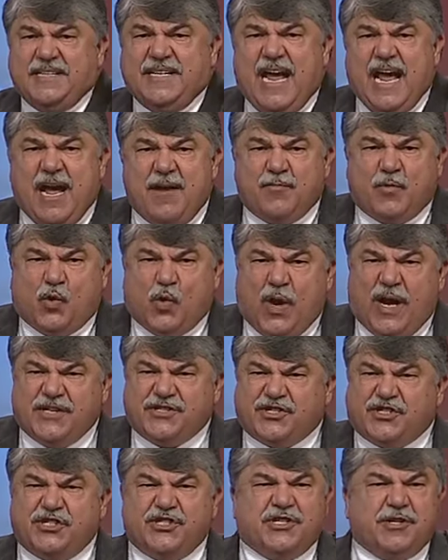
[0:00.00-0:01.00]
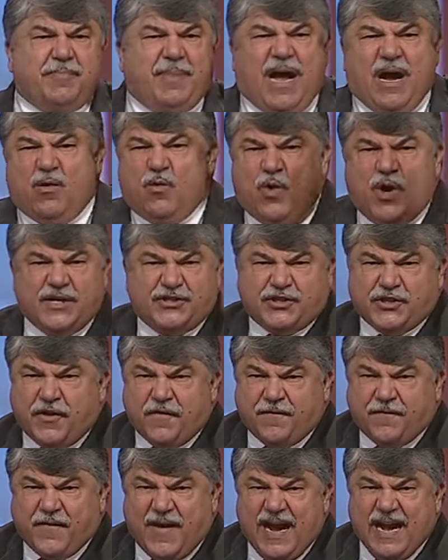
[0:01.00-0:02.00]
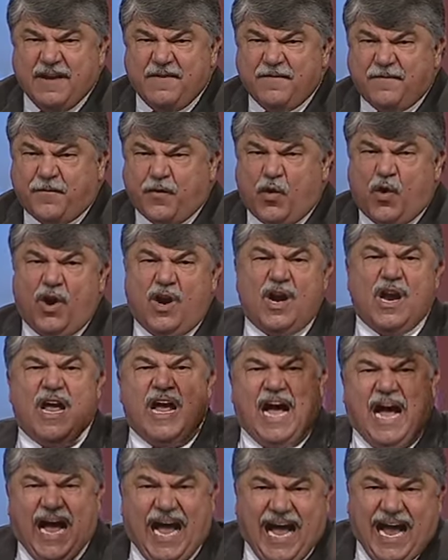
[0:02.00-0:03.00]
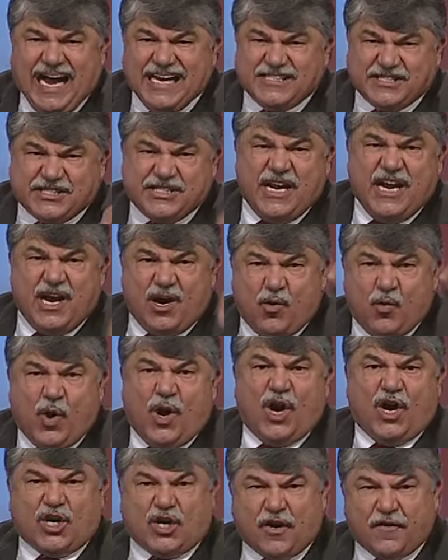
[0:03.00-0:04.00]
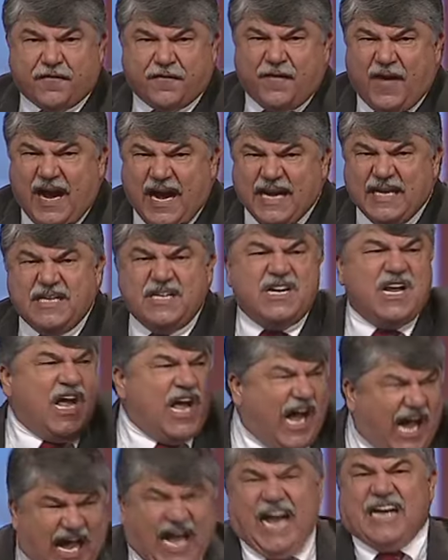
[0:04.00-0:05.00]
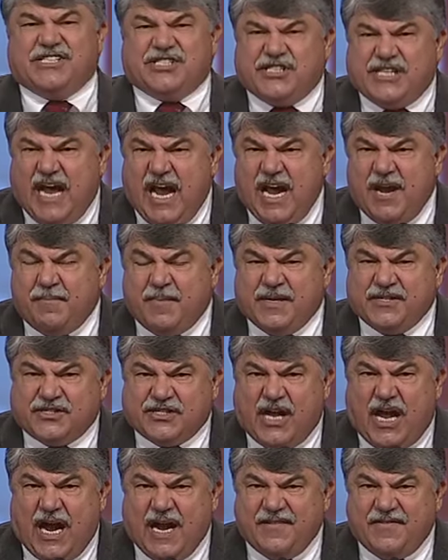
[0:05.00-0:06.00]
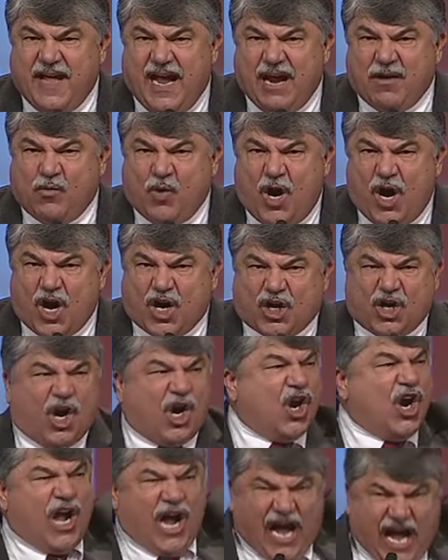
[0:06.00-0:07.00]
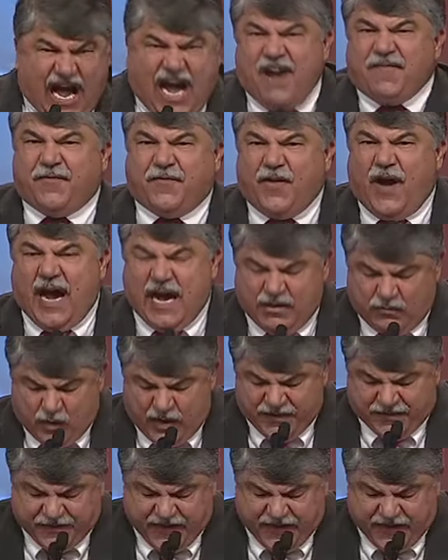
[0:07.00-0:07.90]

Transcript: damn questions about what you're fighting for. I see a worker fighting, I stand beside that worker. I fight with